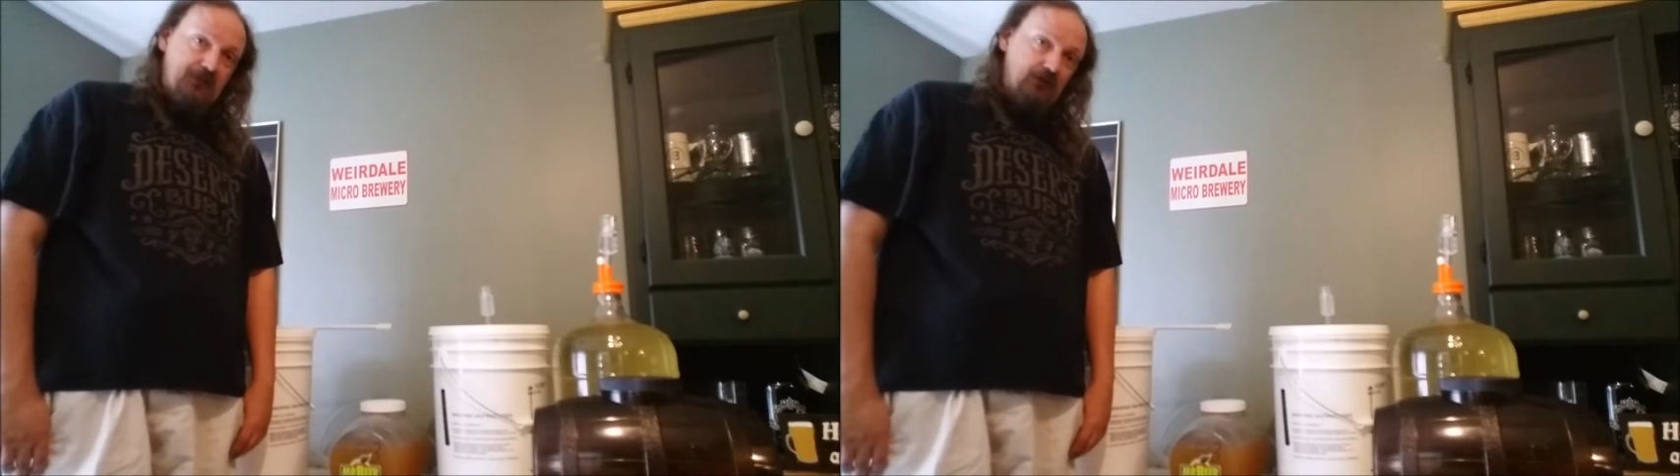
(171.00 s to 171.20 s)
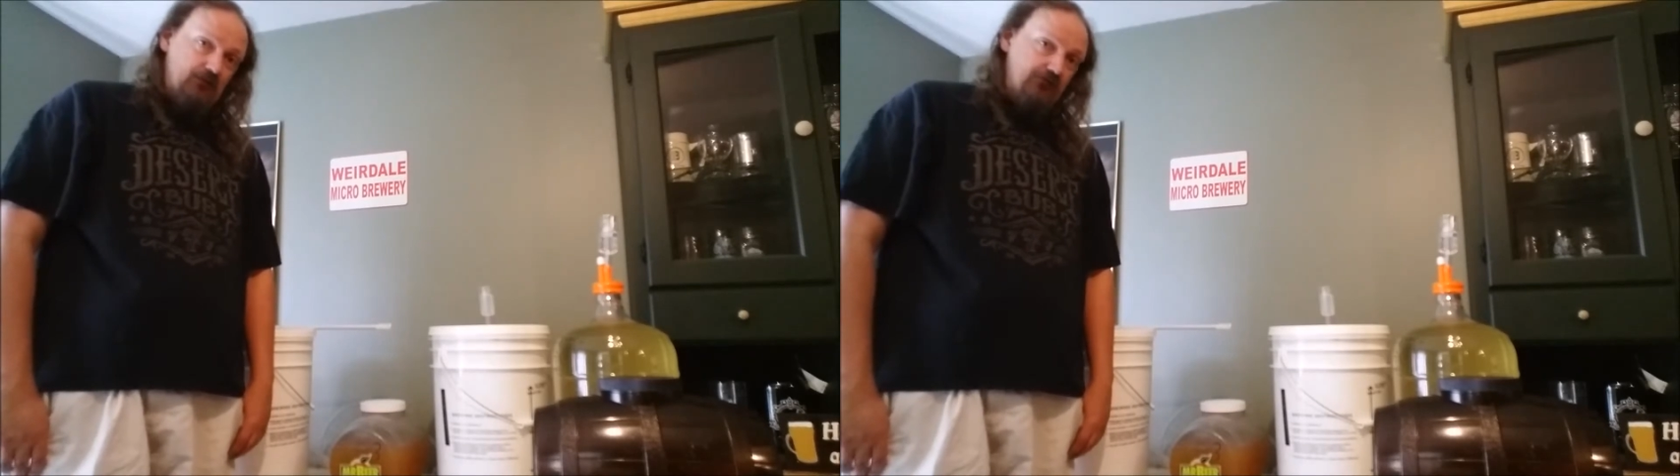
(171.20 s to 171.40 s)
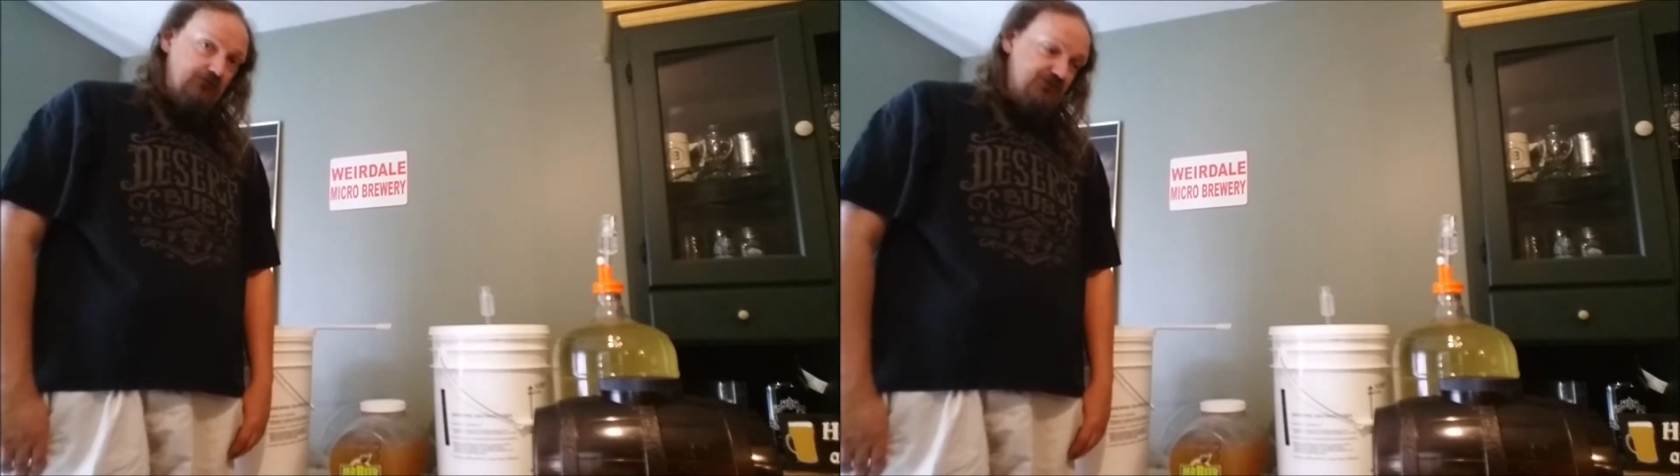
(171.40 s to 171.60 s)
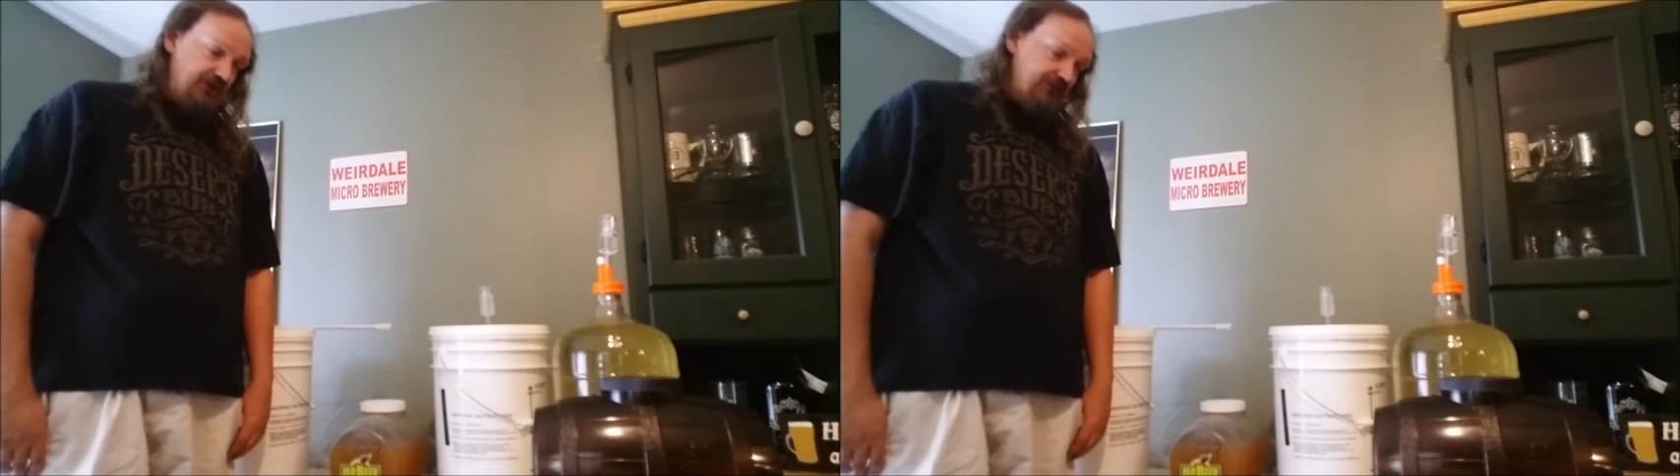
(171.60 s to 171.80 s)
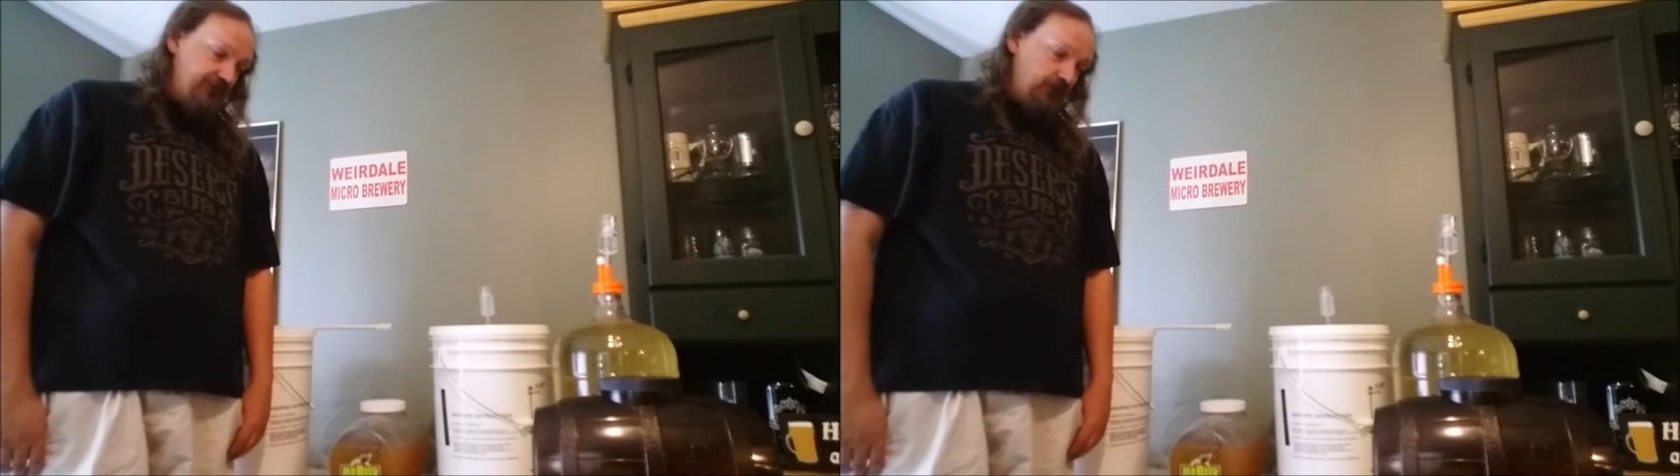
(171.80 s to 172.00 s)
better close-up
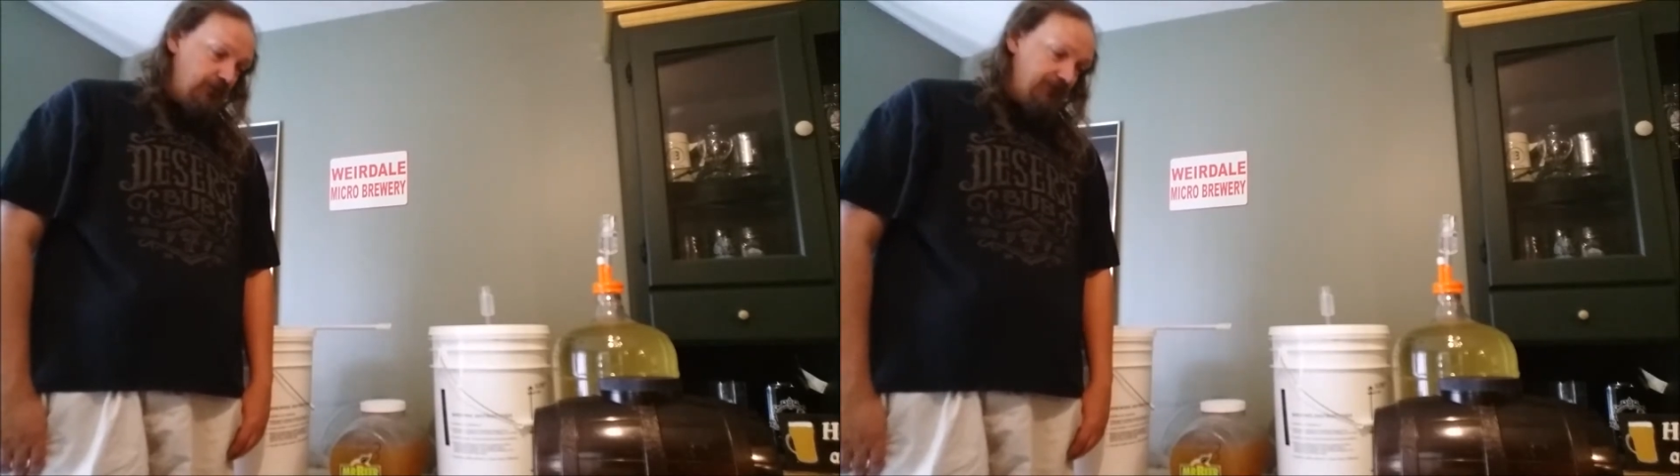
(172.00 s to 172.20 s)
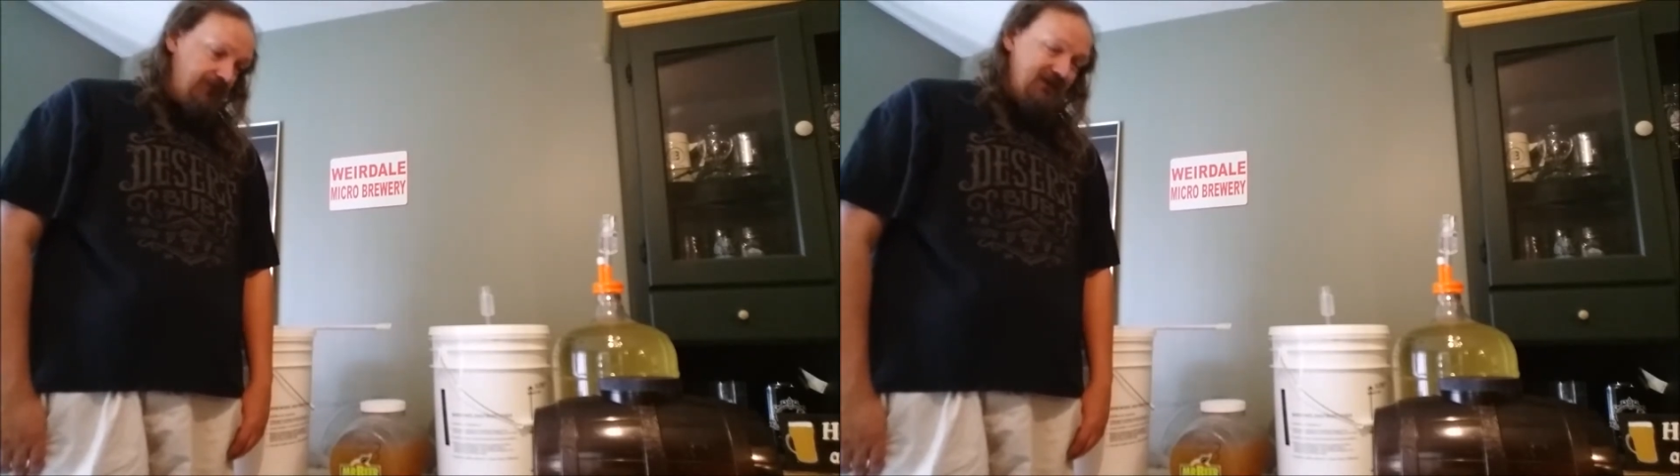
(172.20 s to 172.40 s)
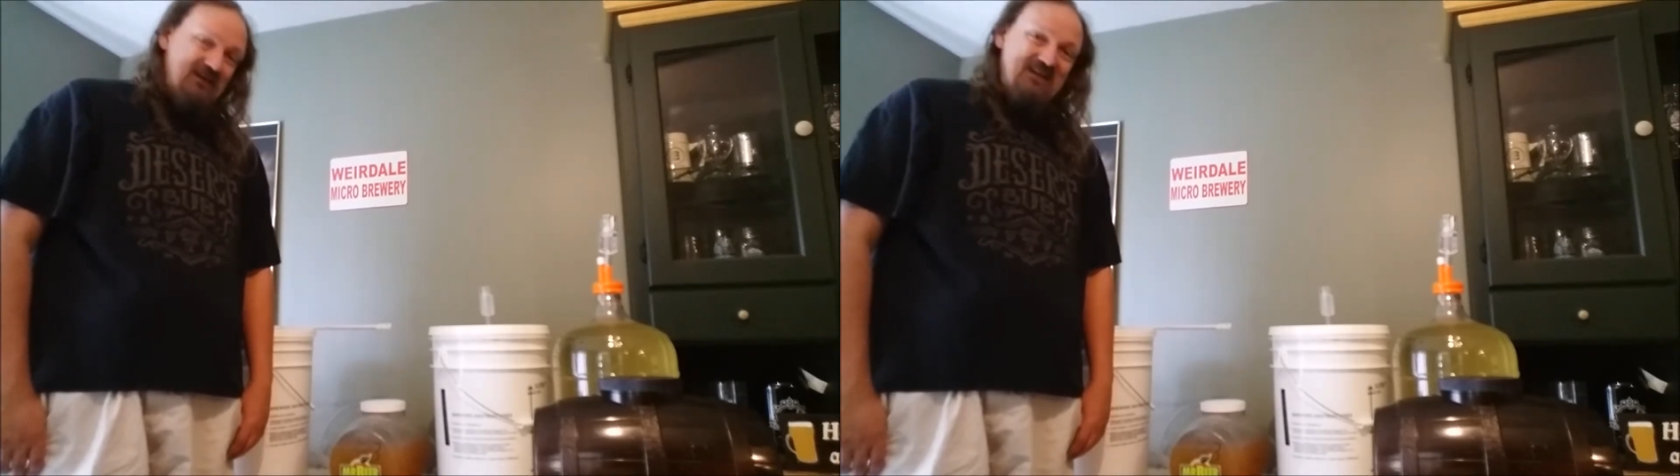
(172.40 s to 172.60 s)
shots of the equipment.